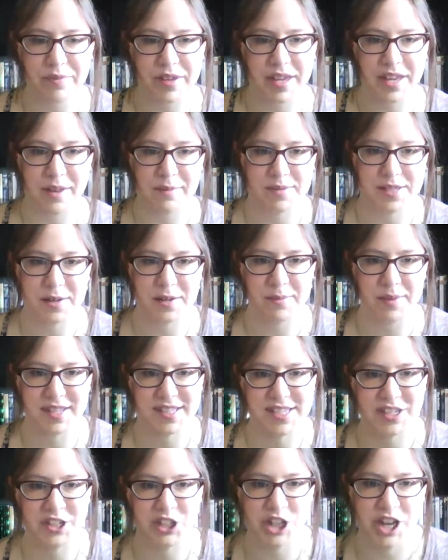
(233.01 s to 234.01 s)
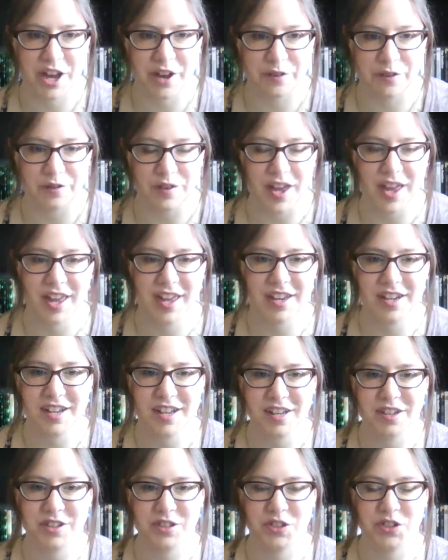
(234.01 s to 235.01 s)
becomes an amazing chef, and
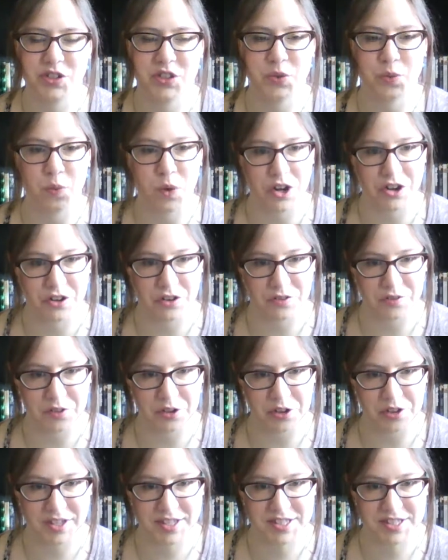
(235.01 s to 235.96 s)
it is just wonderful.